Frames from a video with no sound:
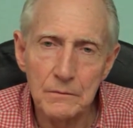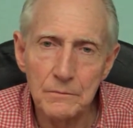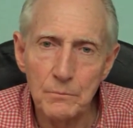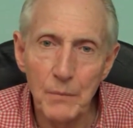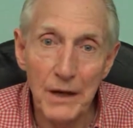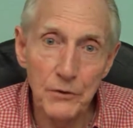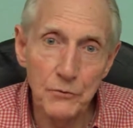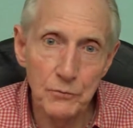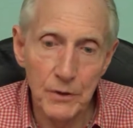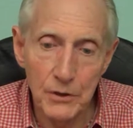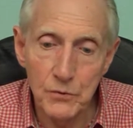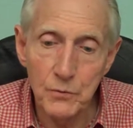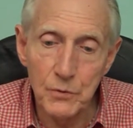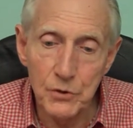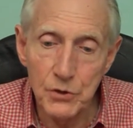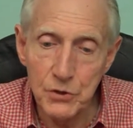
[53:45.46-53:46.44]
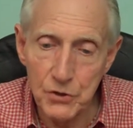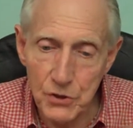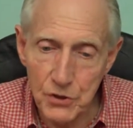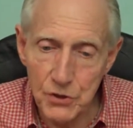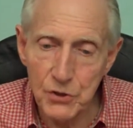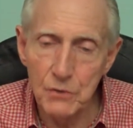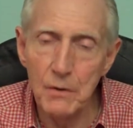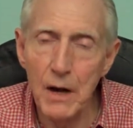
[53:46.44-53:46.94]
matrix, which is
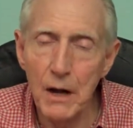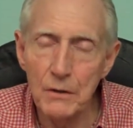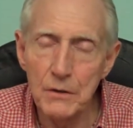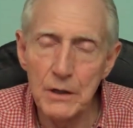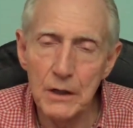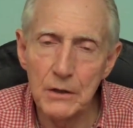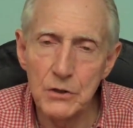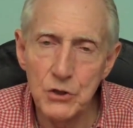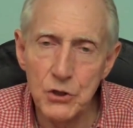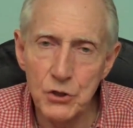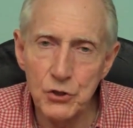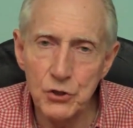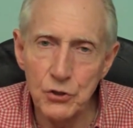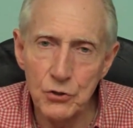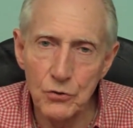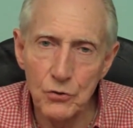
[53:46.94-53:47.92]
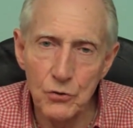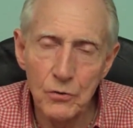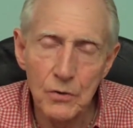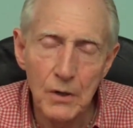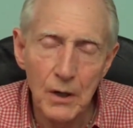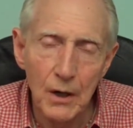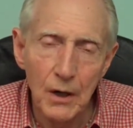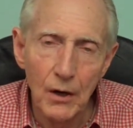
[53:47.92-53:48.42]
the surrounding tissue
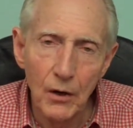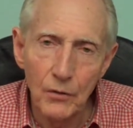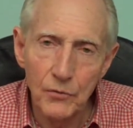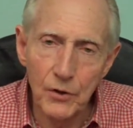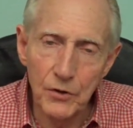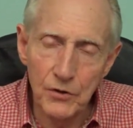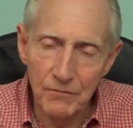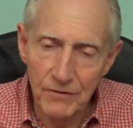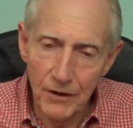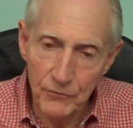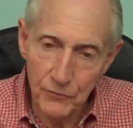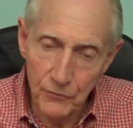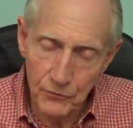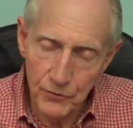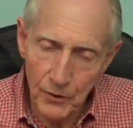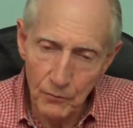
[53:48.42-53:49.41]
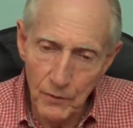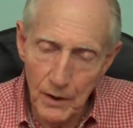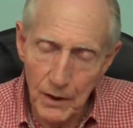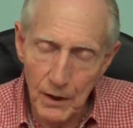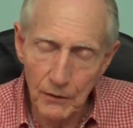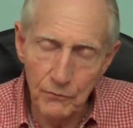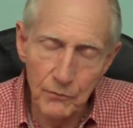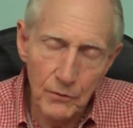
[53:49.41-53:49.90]
that the vessels are
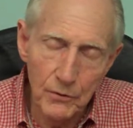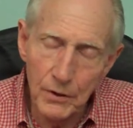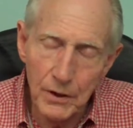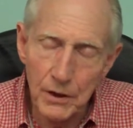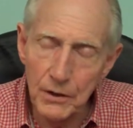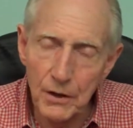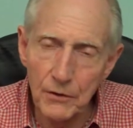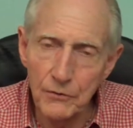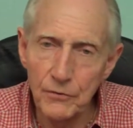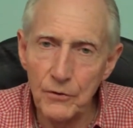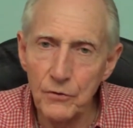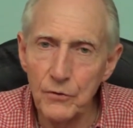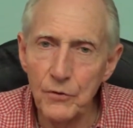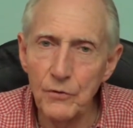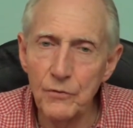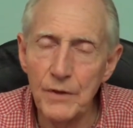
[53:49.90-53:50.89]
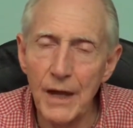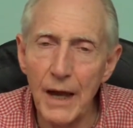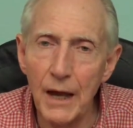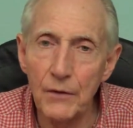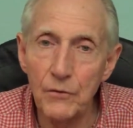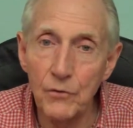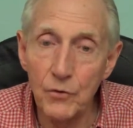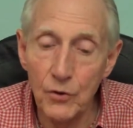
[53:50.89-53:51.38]
running through it. It doesn't do
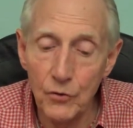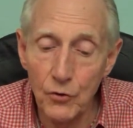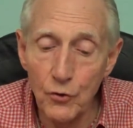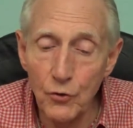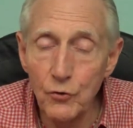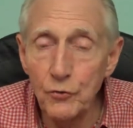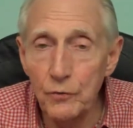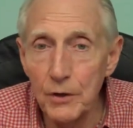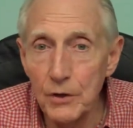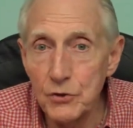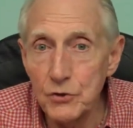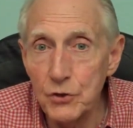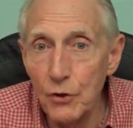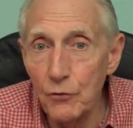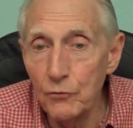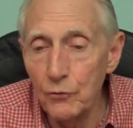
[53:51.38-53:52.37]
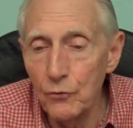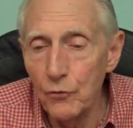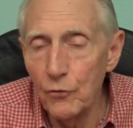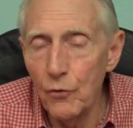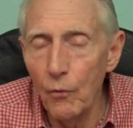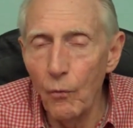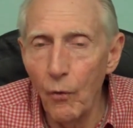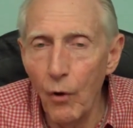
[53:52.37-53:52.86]
that. The nutrients go through
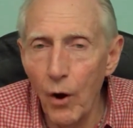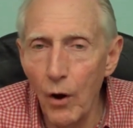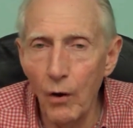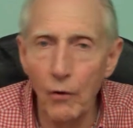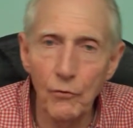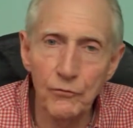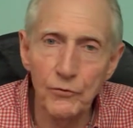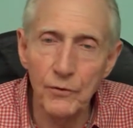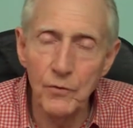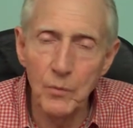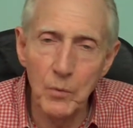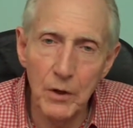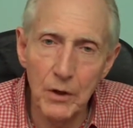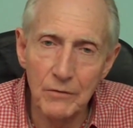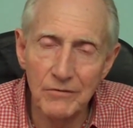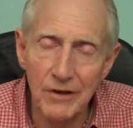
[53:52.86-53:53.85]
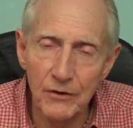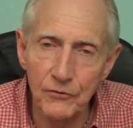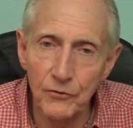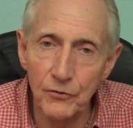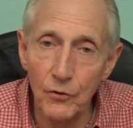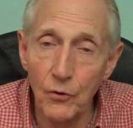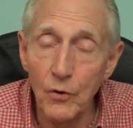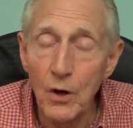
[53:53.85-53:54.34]
the walls of the blood
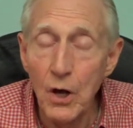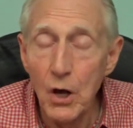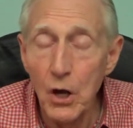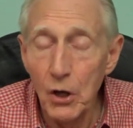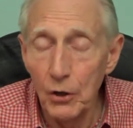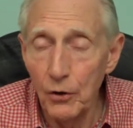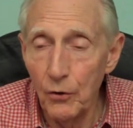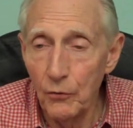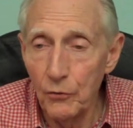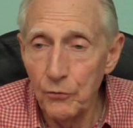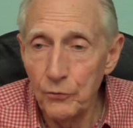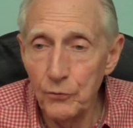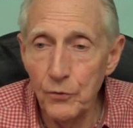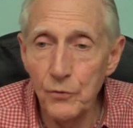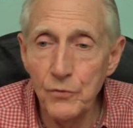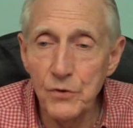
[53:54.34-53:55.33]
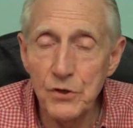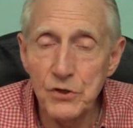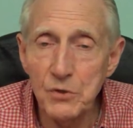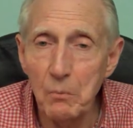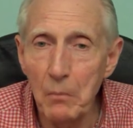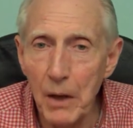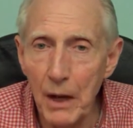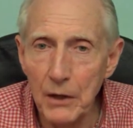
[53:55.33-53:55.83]
vessel, go through
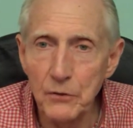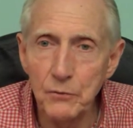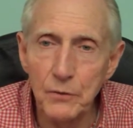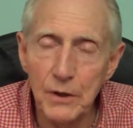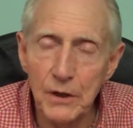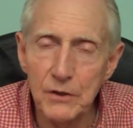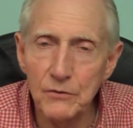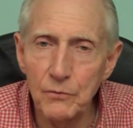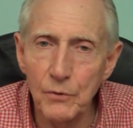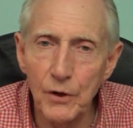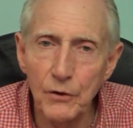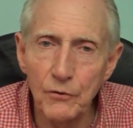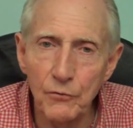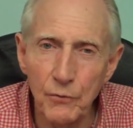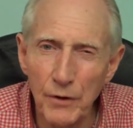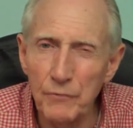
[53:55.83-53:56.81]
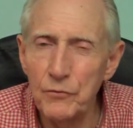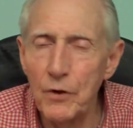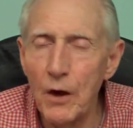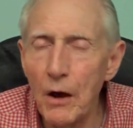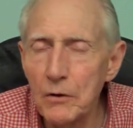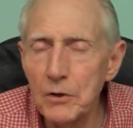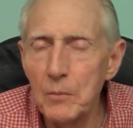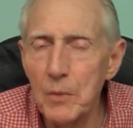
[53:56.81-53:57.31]
this matrix, which we've
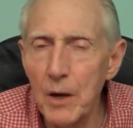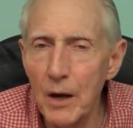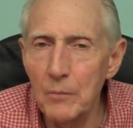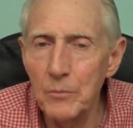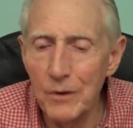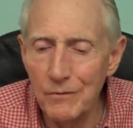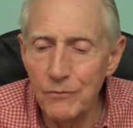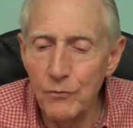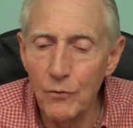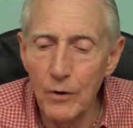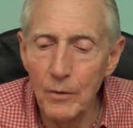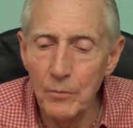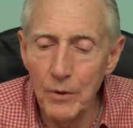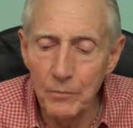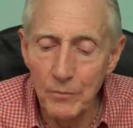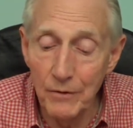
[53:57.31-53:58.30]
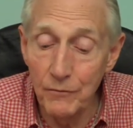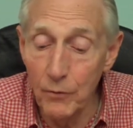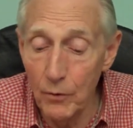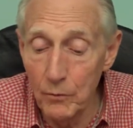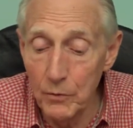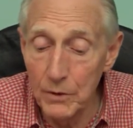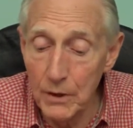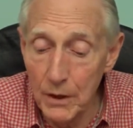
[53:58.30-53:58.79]
talked about before, but
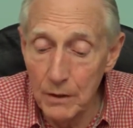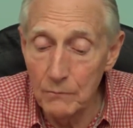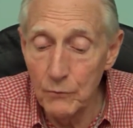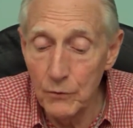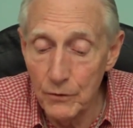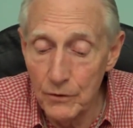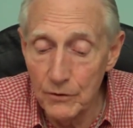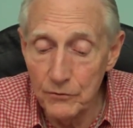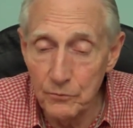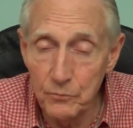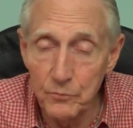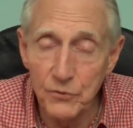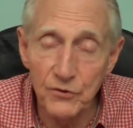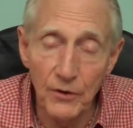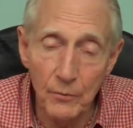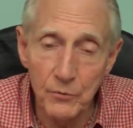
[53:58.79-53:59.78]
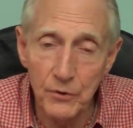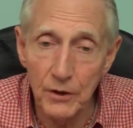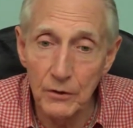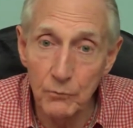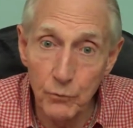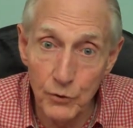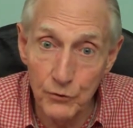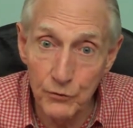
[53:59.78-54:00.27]
before we're done with this
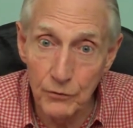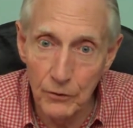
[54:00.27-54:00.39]
subject, which